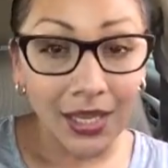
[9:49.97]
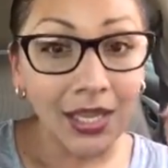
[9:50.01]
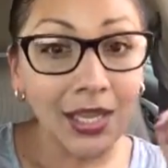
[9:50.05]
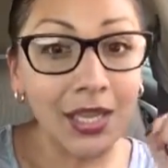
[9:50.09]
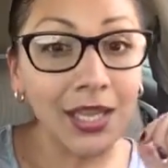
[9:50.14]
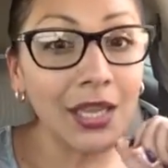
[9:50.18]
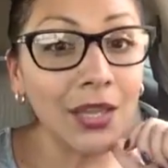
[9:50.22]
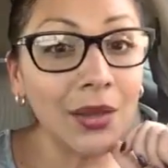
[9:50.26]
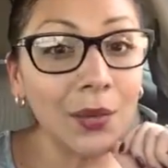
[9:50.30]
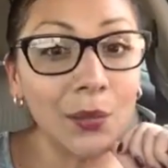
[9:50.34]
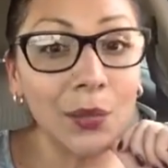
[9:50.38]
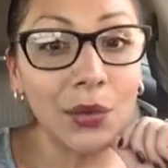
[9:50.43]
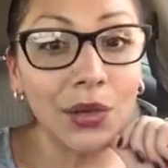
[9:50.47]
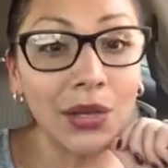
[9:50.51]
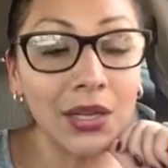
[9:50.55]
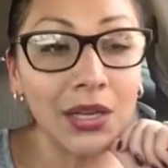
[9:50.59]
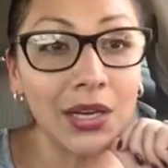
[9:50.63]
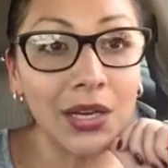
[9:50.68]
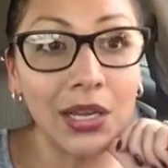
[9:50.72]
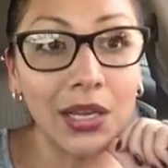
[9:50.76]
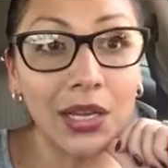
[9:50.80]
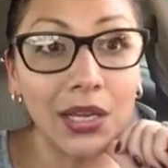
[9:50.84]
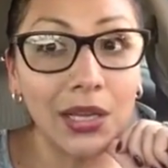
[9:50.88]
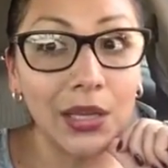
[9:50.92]
he
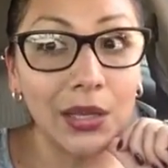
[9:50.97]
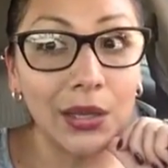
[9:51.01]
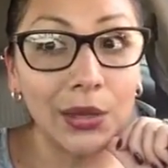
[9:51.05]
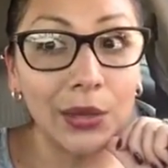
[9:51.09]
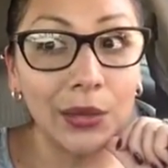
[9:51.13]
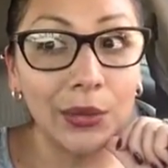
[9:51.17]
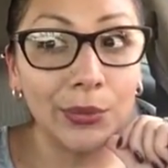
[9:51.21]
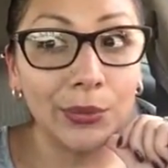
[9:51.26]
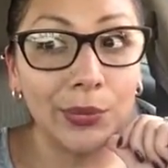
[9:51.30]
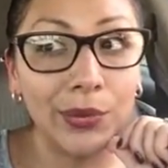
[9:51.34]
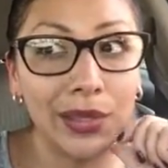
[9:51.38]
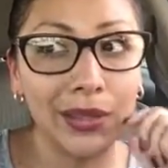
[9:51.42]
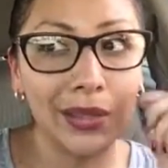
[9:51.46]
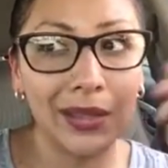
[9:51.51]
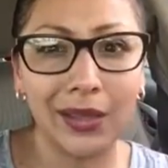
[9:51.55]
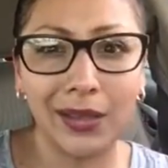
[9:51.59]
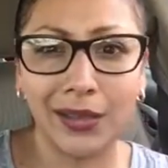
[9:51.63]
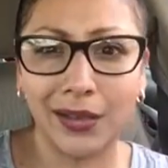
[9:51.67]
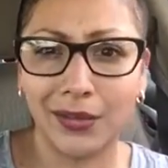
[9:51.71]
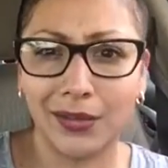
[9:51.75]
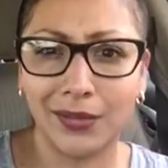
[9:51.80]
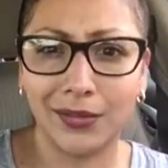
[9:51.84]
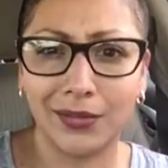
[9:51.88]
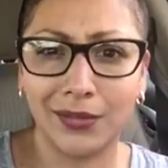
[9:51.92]
would be
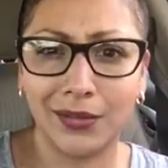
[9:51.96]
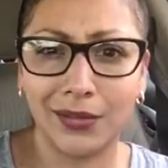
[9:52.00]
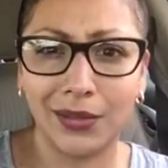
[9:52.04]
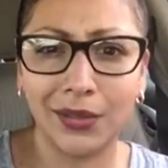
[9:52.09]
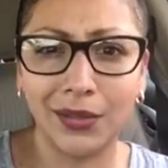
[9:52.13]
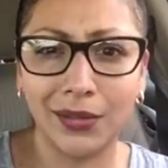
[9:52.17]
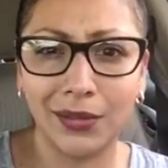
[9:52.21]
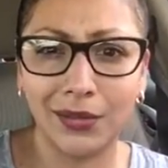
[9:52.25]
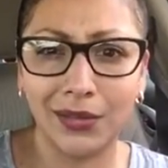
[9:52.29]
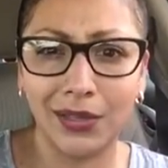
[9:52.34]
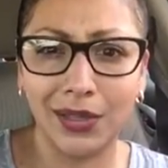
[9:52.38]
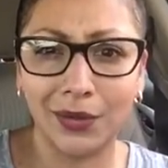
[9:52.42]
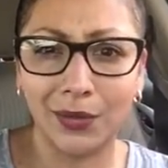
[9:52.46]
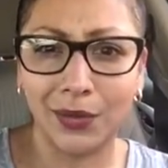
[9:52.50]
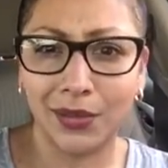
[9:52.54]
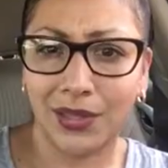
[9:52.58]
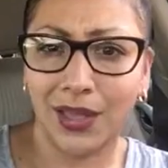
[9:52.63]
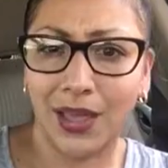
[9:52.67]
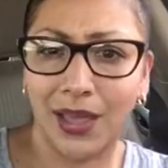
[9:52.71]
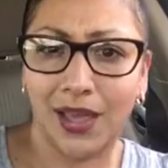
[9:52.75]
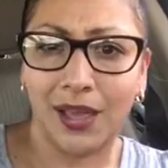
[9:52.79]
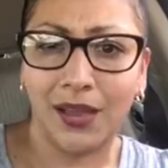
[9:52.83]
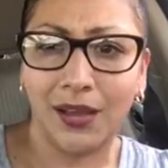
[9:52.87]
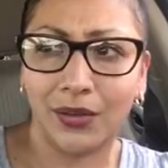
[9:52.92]
like, dude, like,
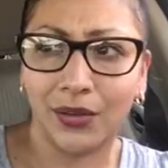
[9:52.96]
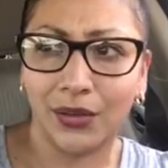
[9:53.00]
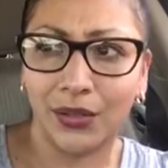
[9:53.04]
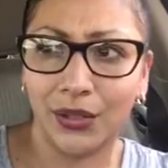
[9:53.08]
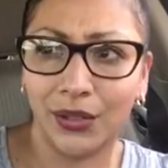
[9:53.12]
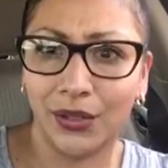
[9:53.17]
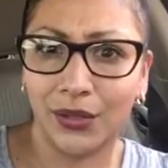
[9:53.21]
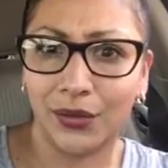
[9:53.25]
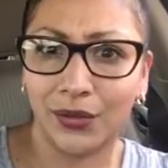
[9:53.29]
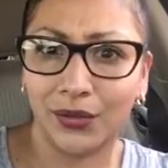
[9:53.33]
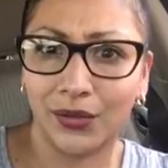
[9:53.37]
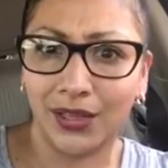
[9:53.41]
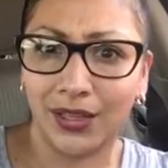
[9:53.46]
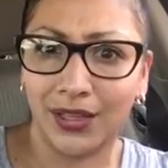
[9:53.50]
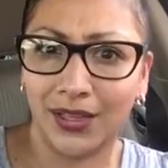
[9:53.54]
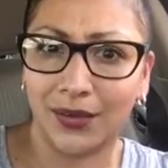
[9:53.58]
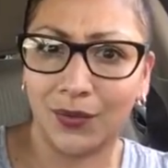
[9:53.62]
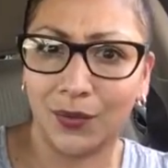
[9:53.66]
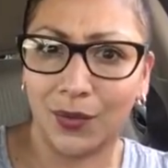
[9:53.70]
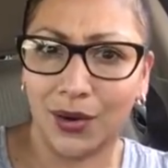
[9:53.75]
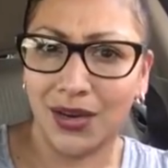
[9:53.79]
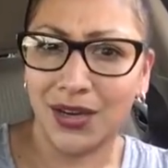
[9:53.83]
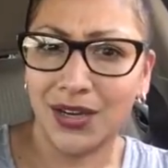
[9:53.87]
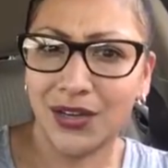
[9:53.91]
what the hell, you know,
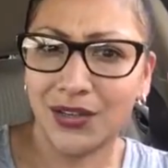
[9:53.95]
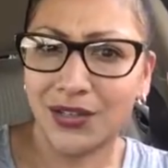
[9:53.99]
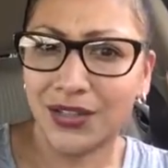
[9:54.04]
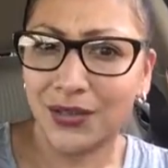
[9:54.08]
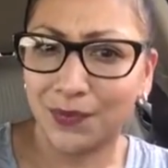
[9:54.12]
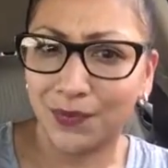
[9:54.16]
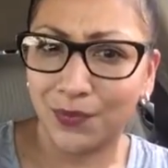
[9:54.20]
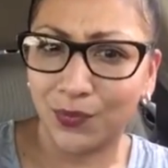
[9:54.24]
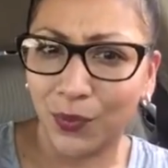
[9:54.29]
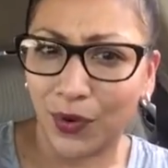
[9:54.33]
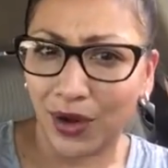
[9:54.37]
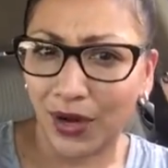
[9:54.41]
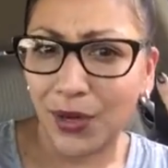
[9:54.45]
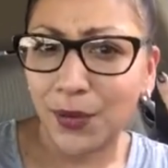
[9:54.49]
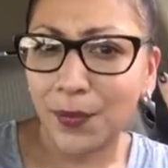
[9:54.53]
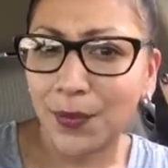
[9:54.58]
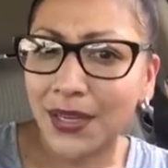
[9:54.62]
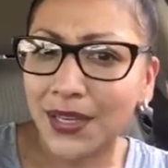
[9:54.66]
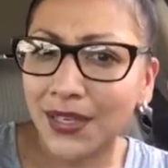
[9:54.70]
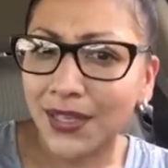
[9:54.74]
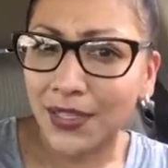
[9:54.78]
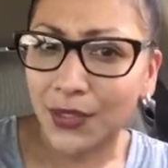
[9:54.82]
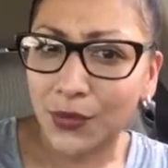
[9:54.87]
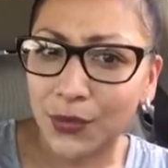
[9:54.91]
like, why are you
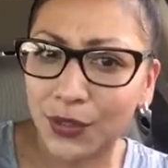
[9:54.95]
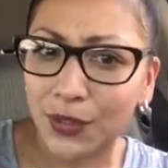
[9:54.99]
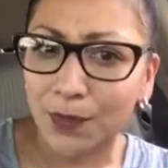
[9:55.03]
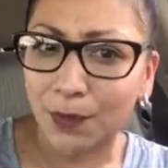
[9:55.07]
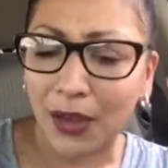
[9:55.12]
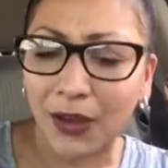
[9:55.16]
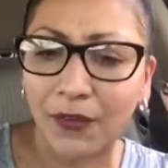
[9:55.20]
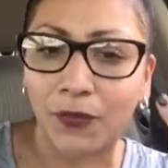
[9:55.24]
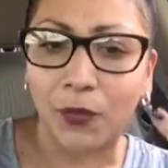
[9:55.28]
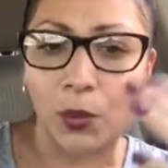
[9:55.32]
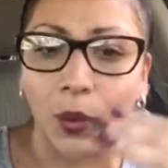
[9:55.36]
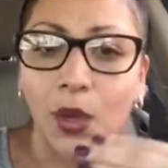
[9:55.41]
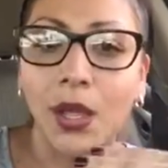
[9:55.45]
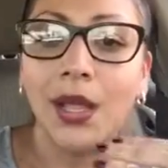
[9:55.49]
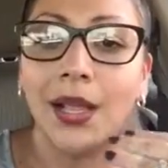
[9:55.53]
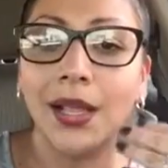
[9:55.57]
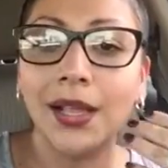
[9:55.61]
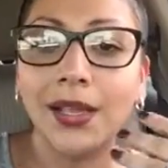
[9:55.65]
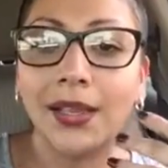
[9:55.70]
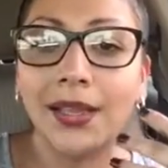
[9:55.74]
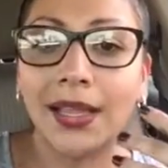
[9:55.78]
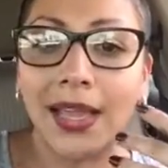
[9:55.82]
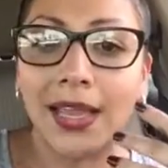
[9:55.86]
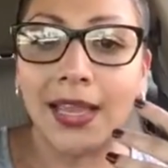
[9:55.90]
being disrespectful?
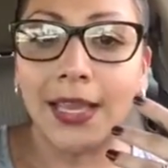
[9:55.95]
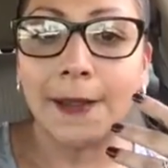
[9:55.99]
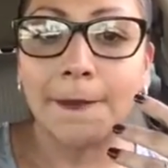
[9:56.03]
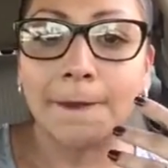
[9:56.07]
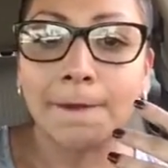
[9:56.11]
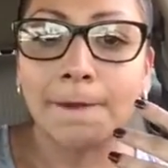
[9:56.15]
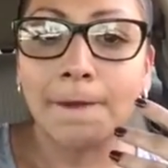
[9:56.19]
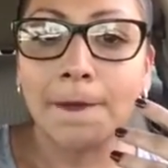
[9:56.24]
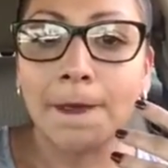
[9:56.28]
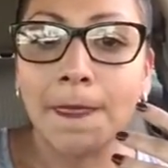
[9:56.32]
Like,